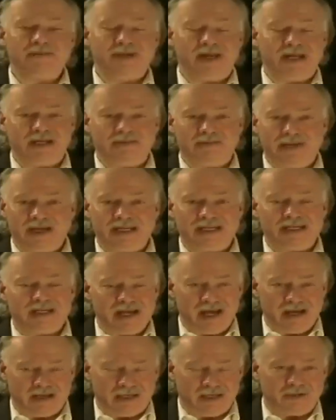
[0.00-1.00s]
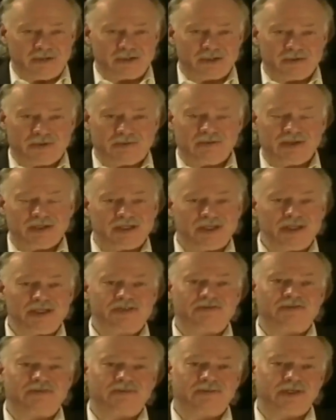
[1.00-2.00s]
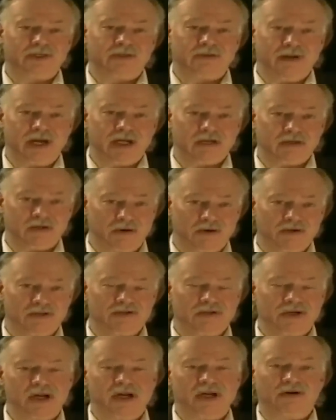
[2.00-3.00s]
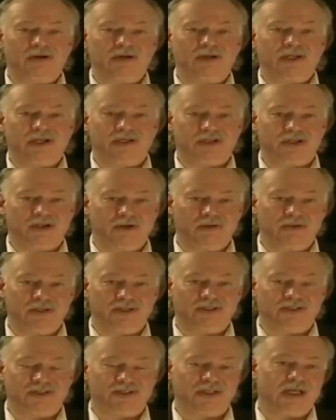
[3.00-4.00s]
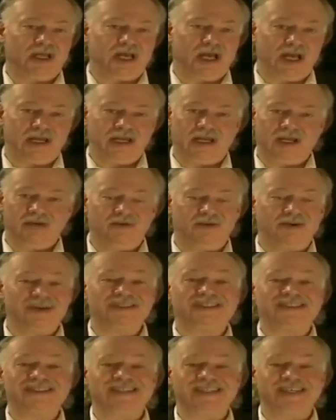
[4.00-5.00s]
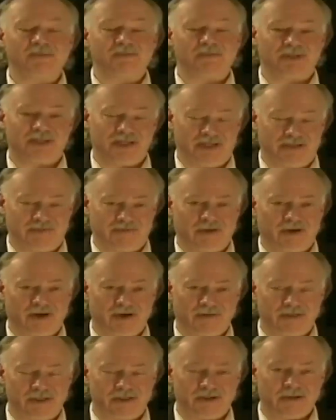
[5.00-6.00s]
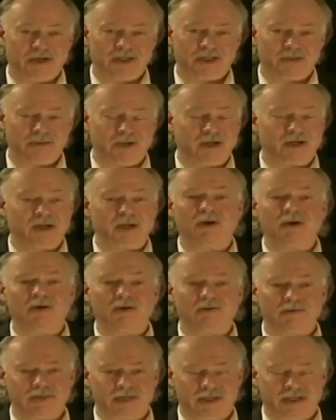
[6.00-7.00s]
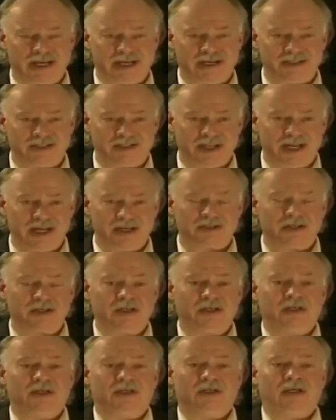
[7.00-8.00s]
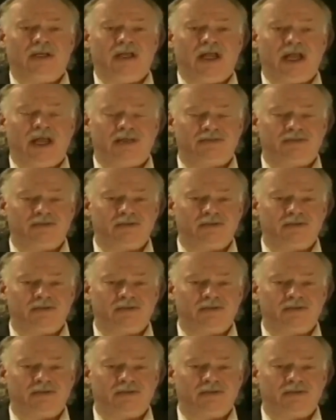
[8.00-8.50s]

many, many documents were released from the Iran-Contra era that showed that the CIA was deeply involved in drug smuggling all over the United States and